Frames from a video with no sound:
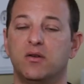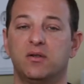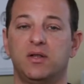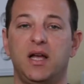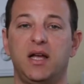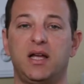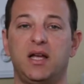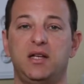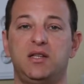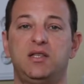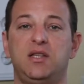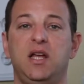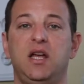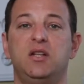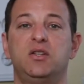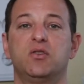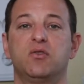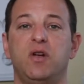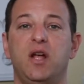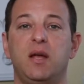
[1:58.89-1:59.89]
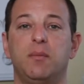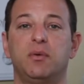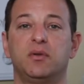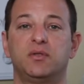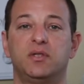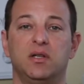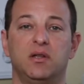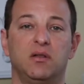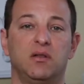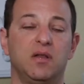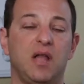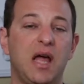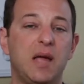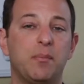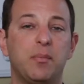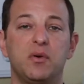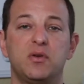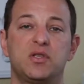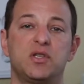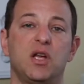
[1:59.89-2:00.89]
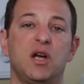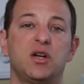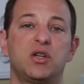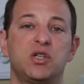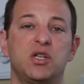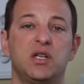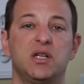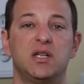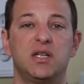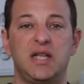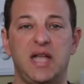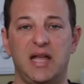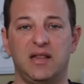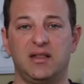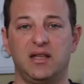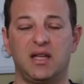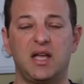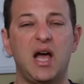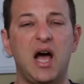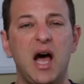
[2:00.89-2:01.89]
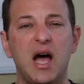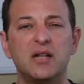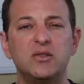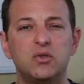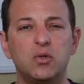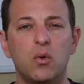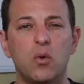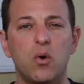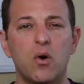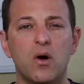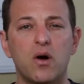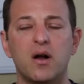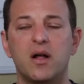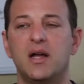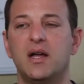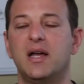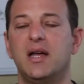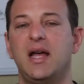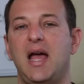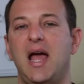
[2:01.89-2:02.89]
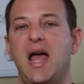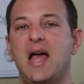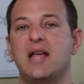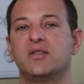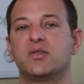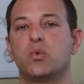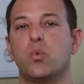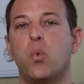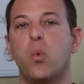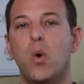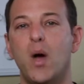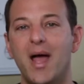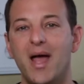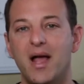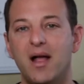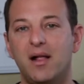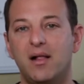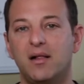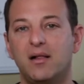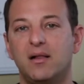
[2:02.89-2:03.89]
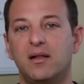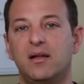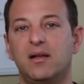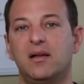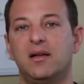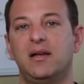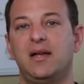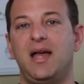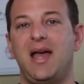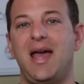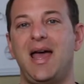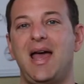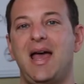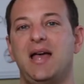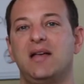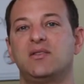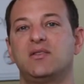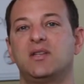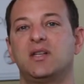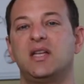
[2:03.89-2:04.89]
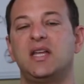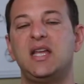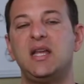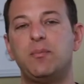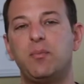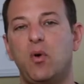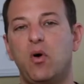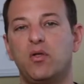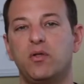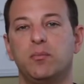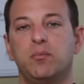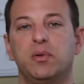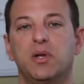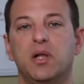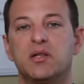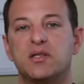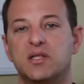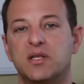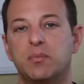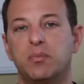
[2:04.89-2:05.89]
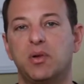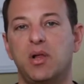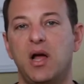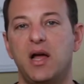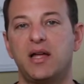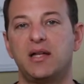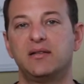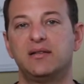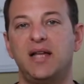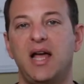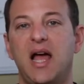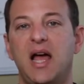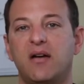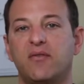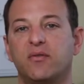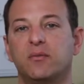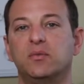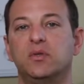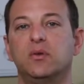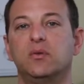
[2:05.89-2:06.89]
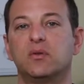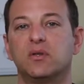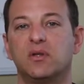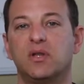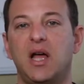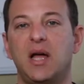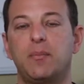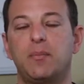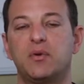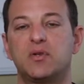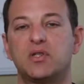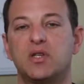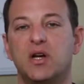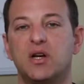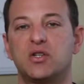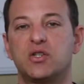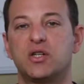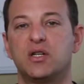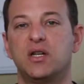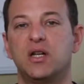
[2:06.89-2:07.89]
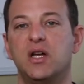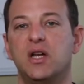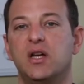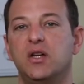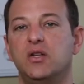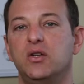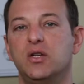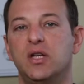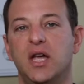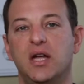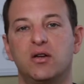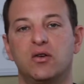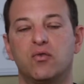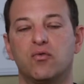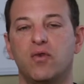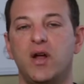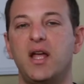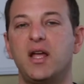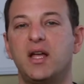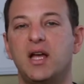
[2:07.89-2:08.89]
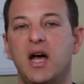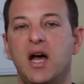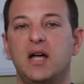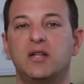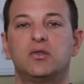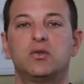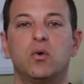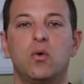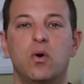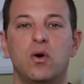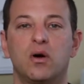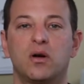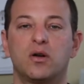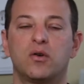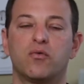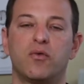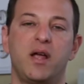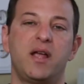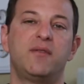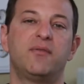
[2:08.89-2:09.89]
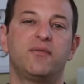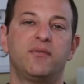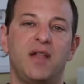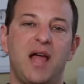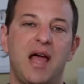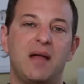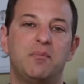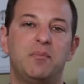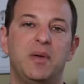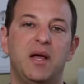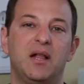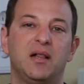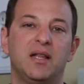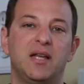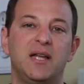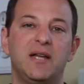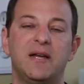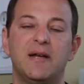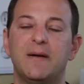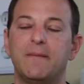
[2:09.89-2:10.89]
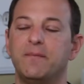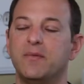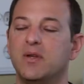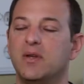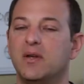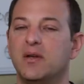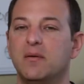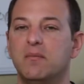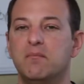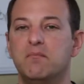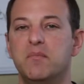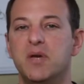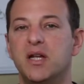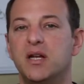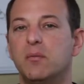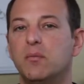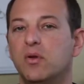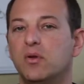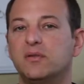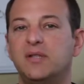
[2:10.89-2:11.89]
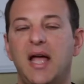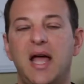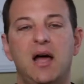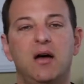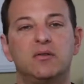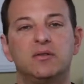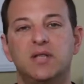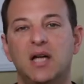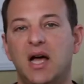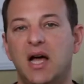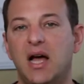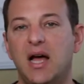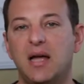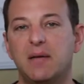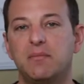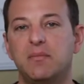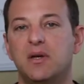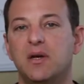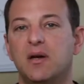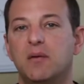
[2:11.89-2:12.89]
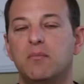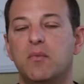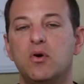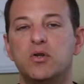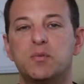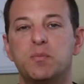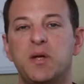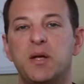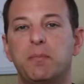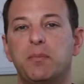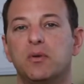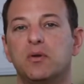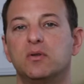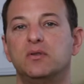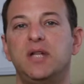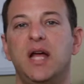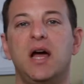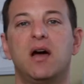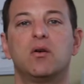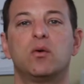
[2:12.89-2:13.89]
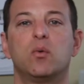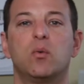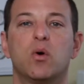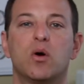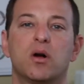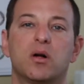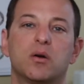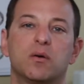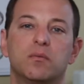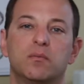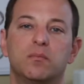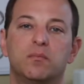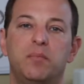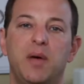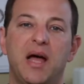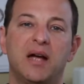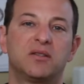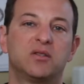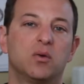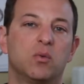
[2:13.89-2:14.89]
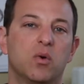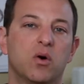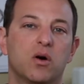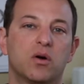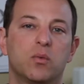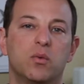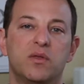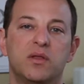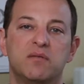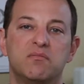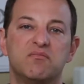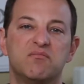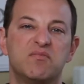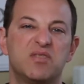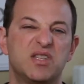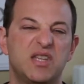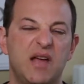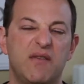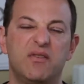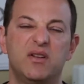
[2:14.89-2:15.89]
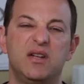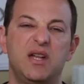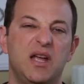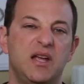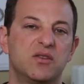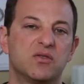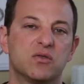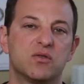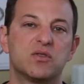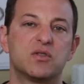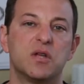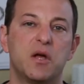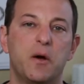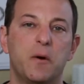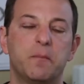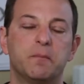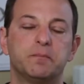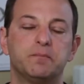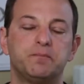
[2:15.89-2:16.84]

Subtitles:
Like I said, you're able to liposuction, get the contour, as well as keep all the blood supply intact from doing the liposuction. You get great contour, great flat belly, minimal downtime. Most people are back to work within 7 days or so.